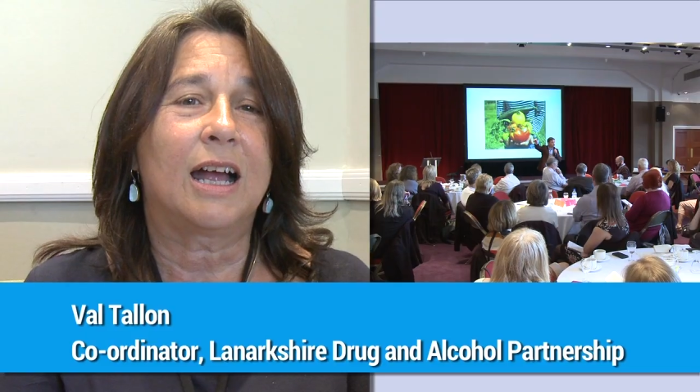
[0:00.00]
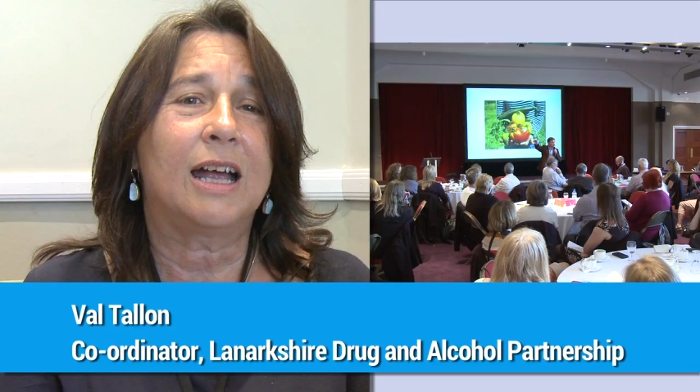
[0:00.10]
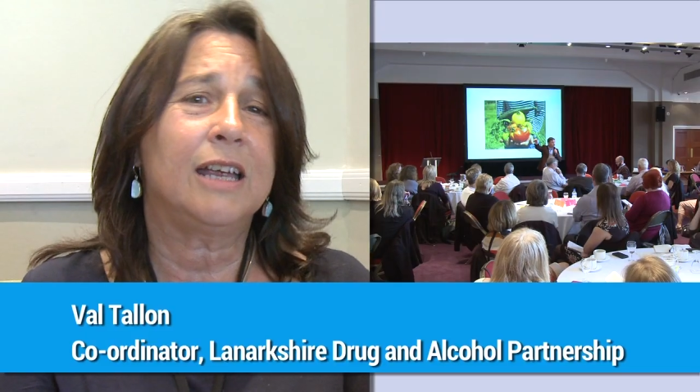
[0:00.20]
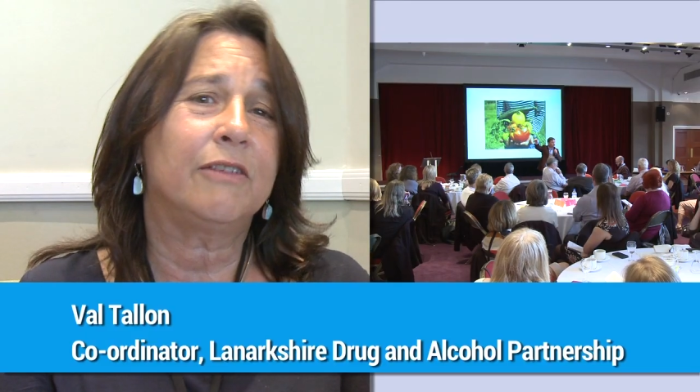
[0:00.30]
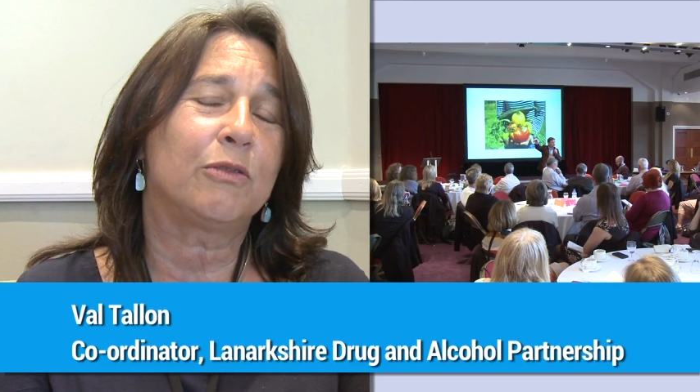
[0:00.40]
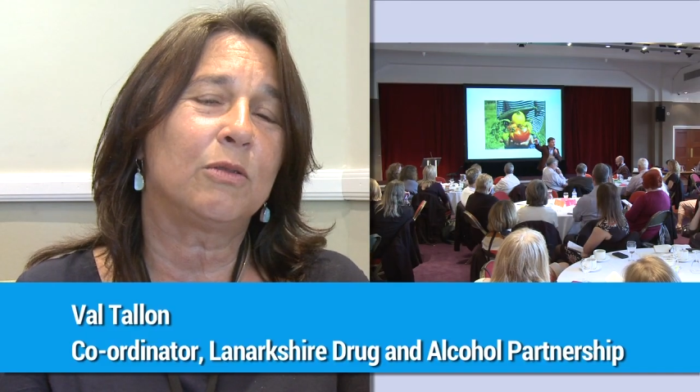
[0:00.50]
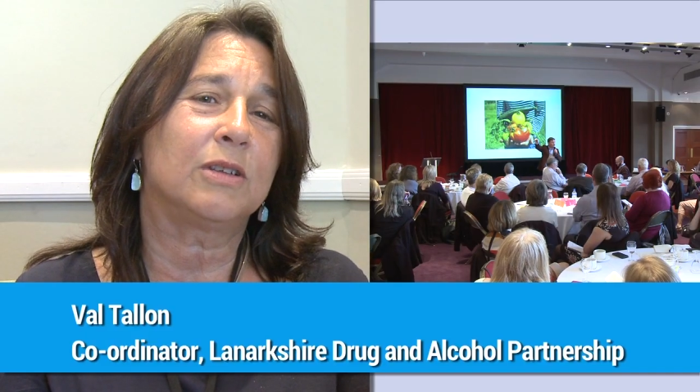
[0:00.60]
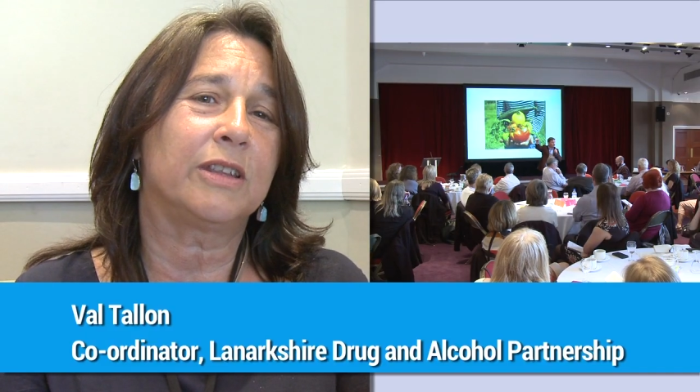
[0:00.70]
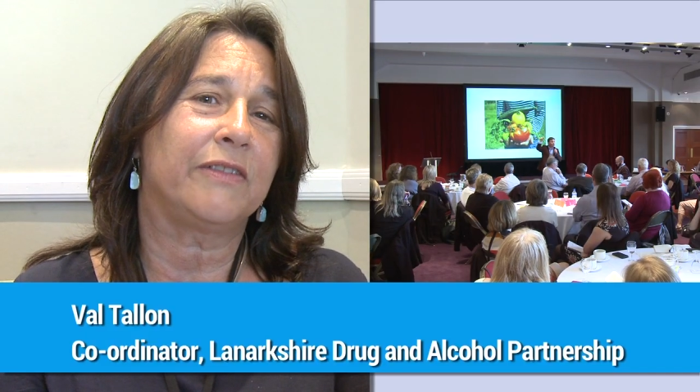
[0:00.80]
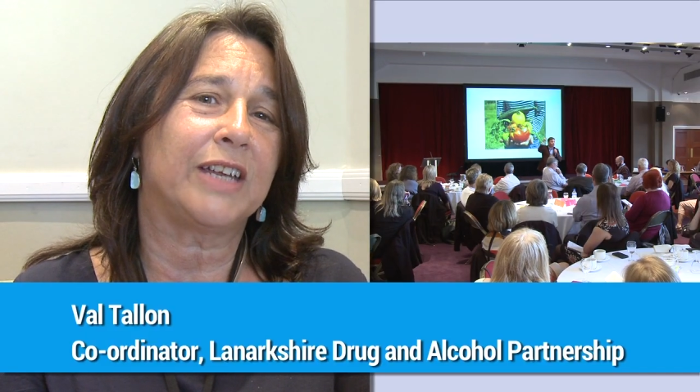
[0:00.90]
I have
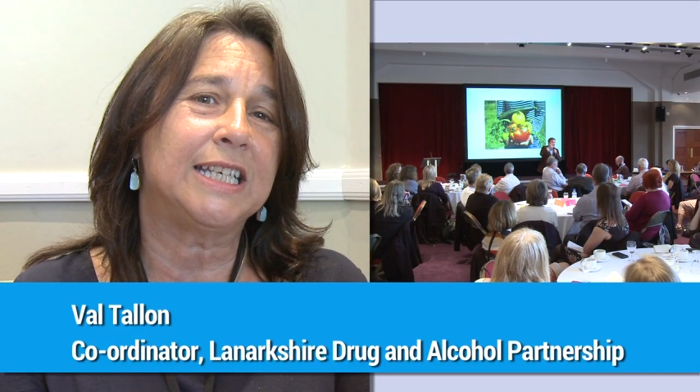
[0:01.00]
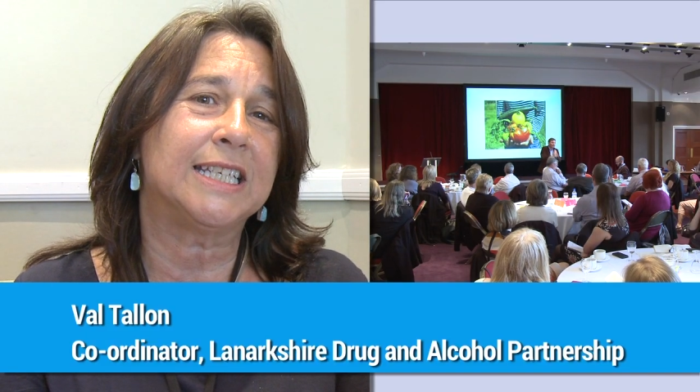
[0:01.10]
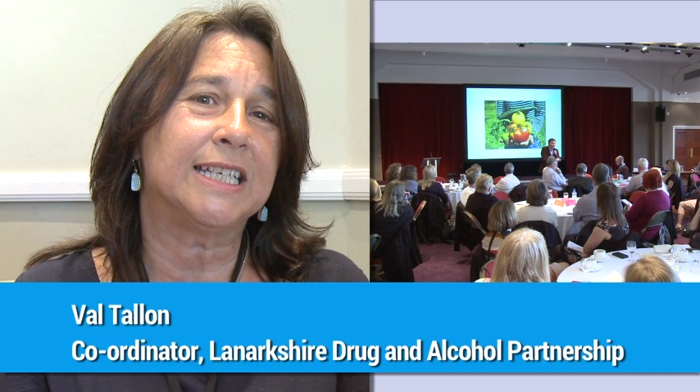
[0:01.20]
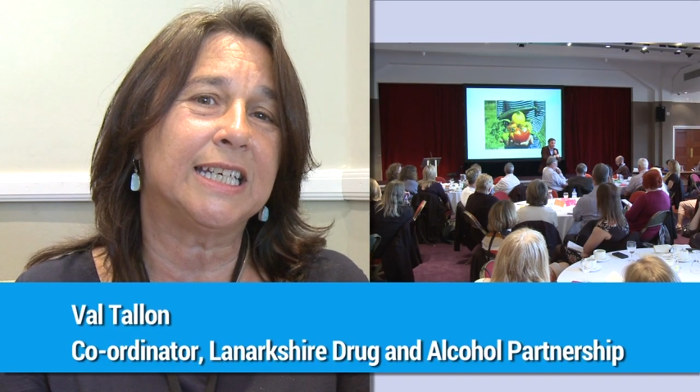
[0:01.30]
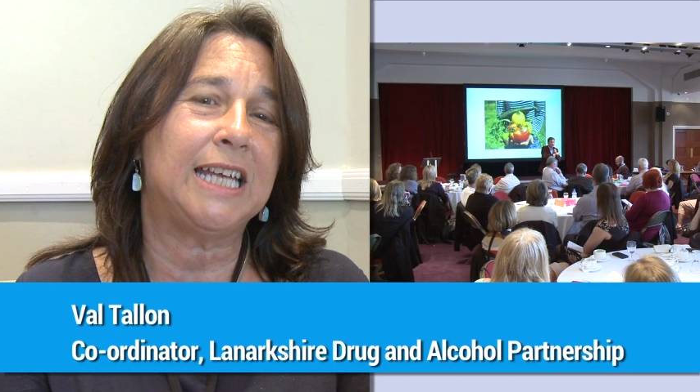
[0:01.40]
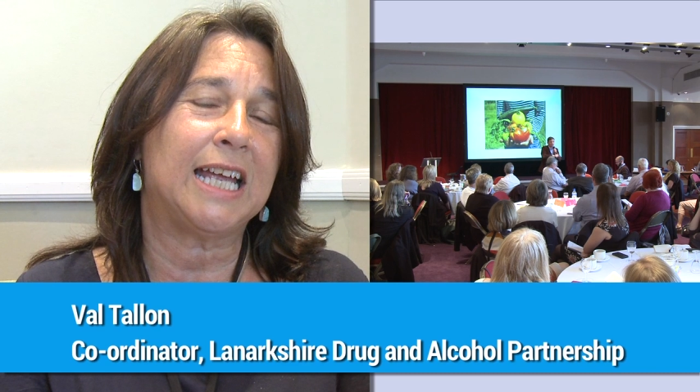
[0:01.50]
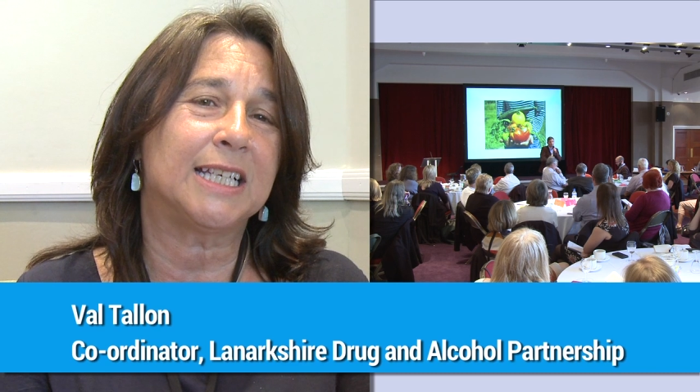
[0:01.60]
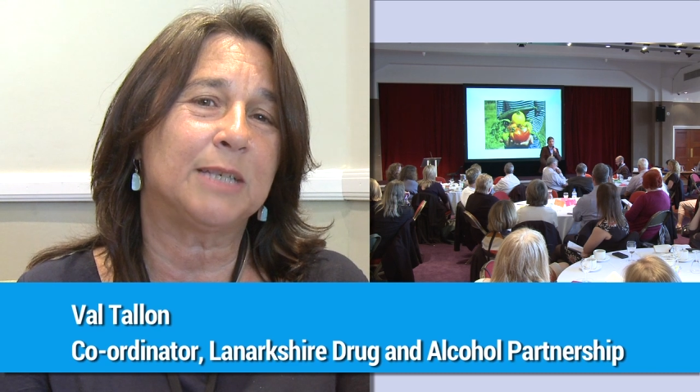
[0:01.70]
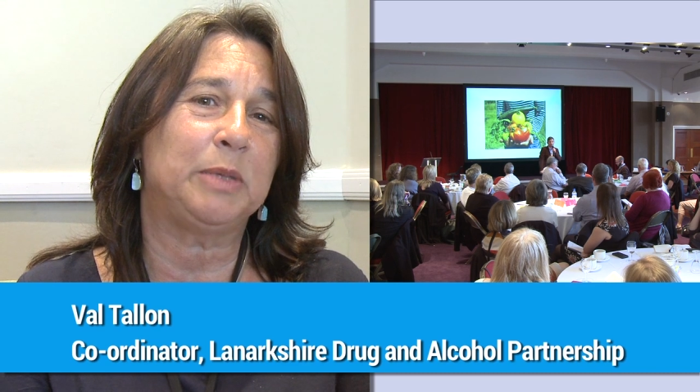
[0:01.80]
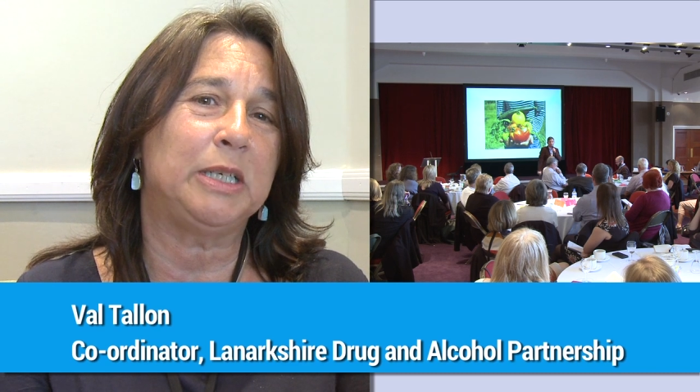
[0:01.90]
thought the event today
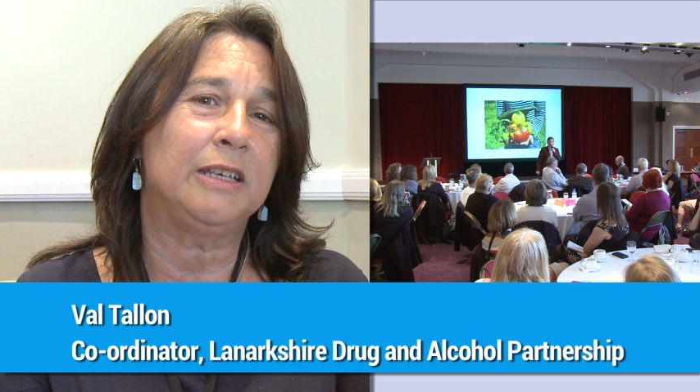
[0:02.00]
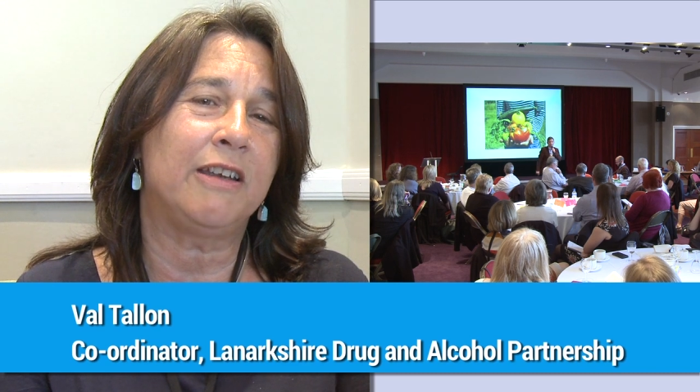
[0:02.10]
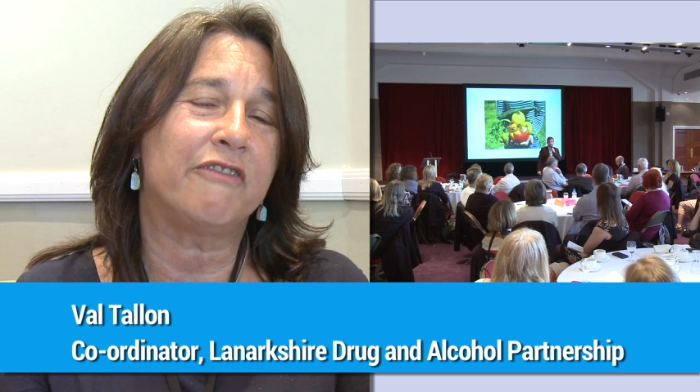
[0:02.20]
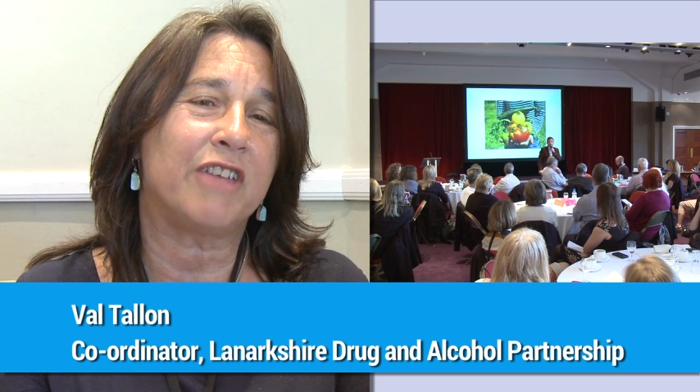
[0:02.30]
has been